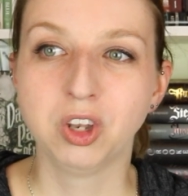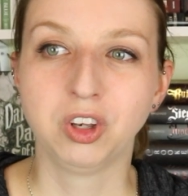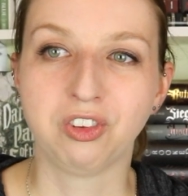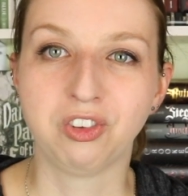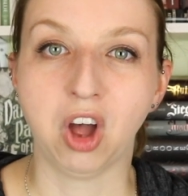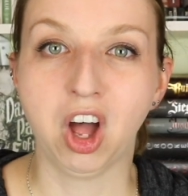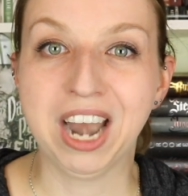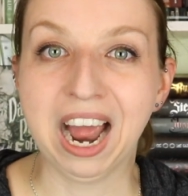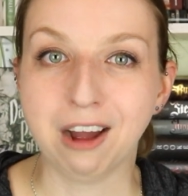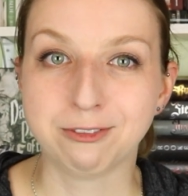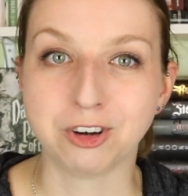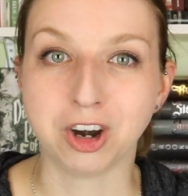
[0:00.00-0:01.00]
sought
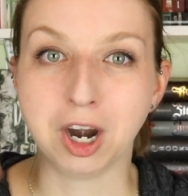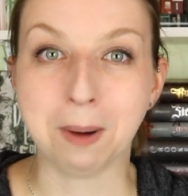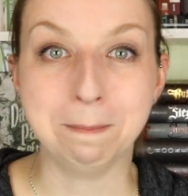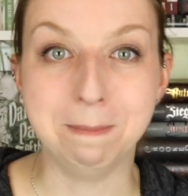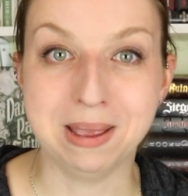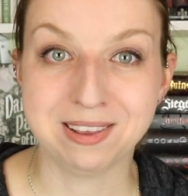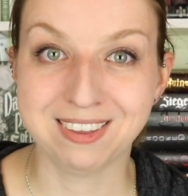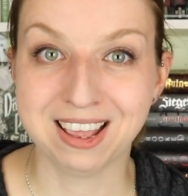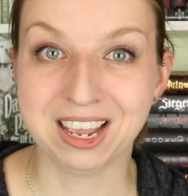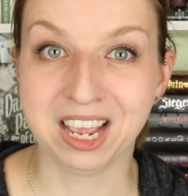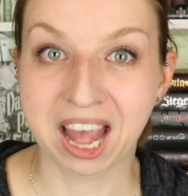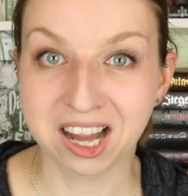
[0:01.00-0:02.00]
after
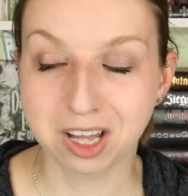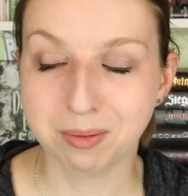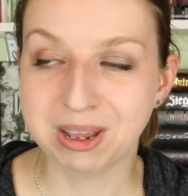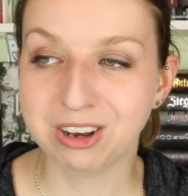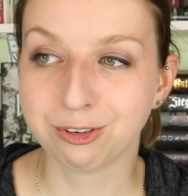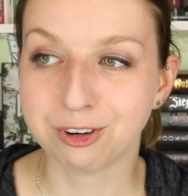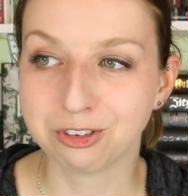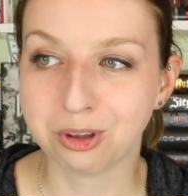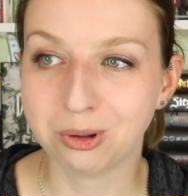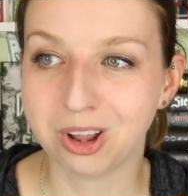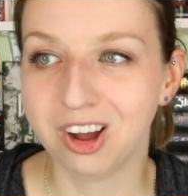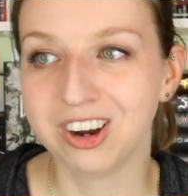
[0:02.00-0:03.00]
missing element for
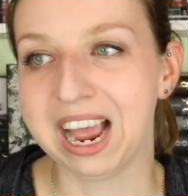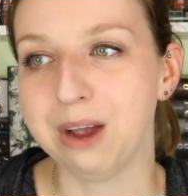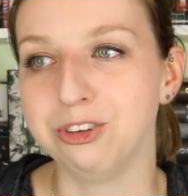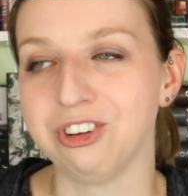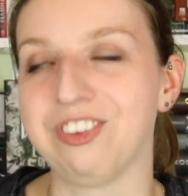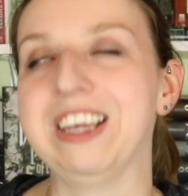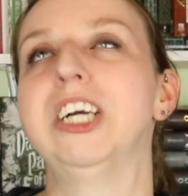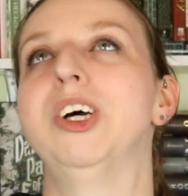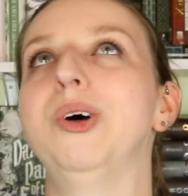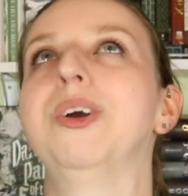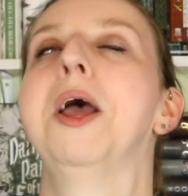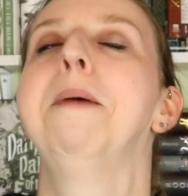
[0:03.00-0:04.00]
so long. I was just like,
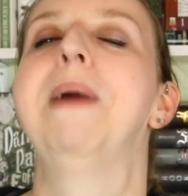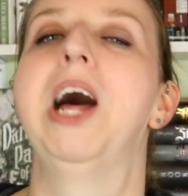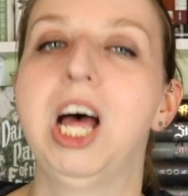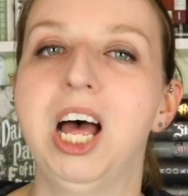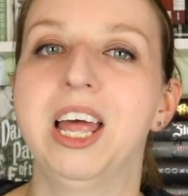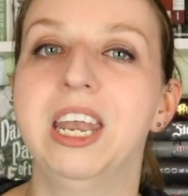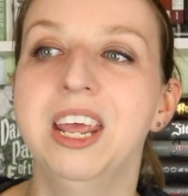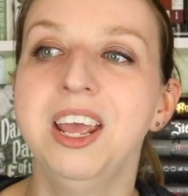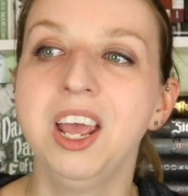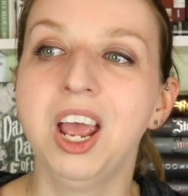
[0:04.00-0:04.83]
oh, come on.